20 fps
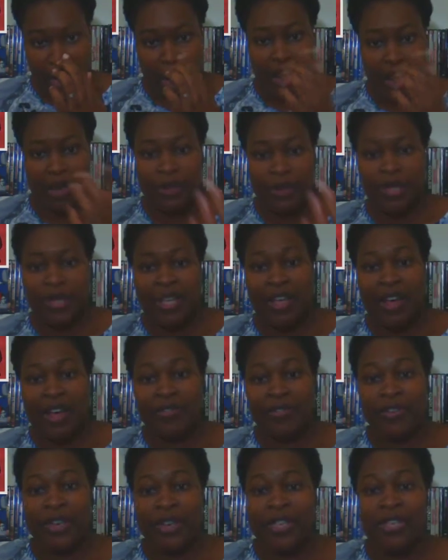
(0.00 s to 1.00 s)
I don't think
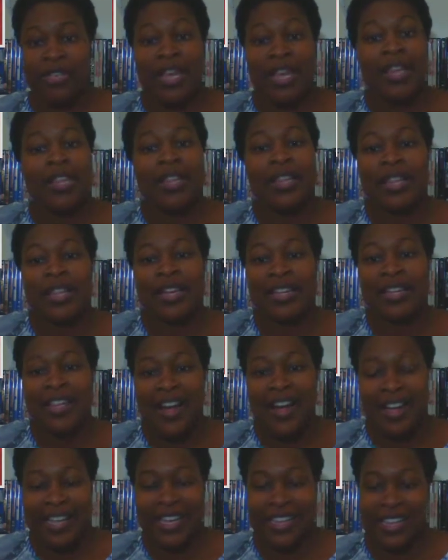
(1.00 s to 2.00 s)
I've written anything
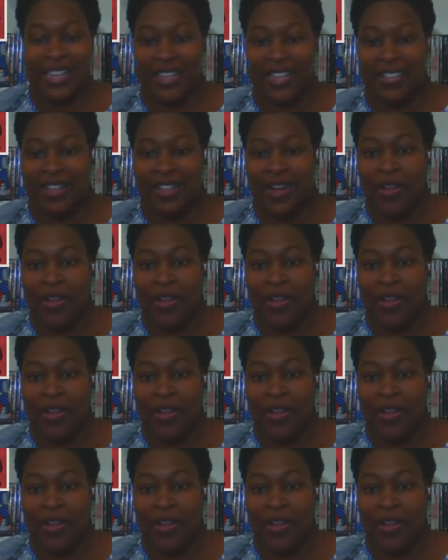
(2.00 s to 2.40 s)
like this,